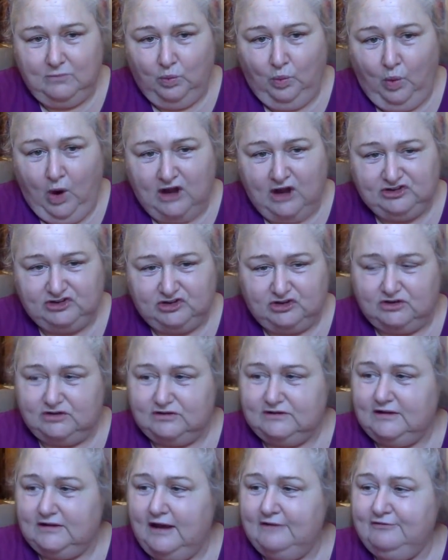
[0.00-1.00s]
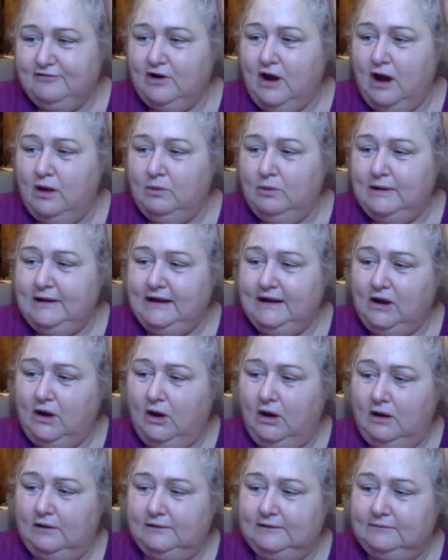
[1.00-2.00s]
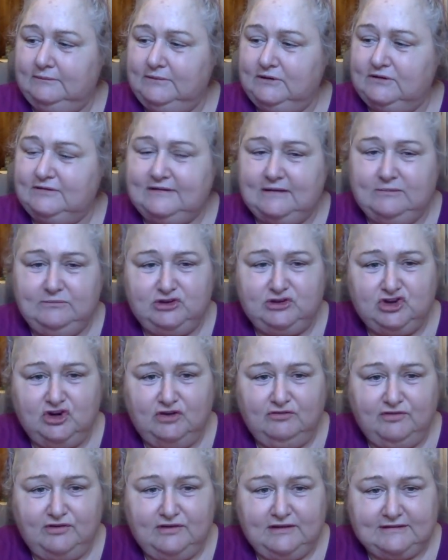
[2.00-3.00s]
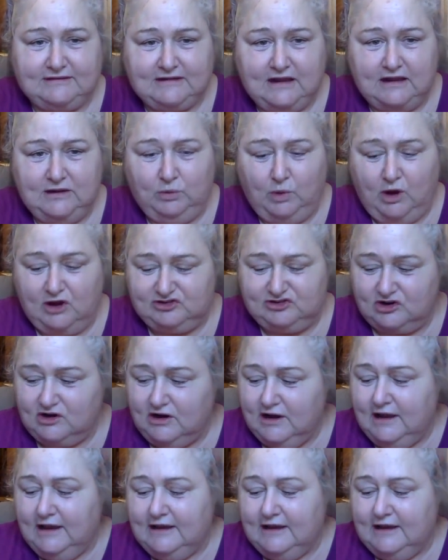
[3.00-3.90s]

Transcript: washers. I forgot what he called them. There's some term for this kind of washer.